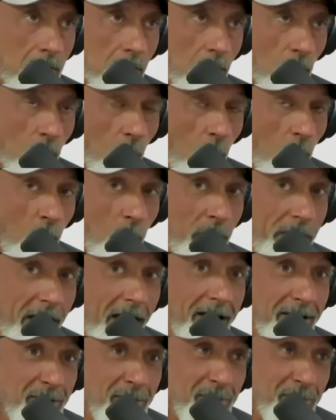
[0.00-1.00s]
Oh yeah,
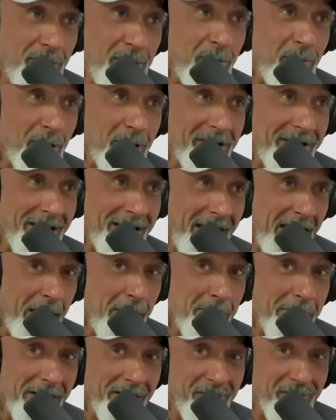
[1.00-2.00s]
you you will get hate
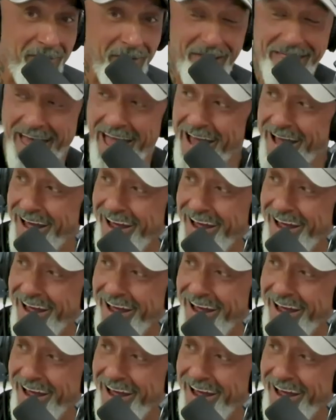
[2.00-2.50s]
mail for that.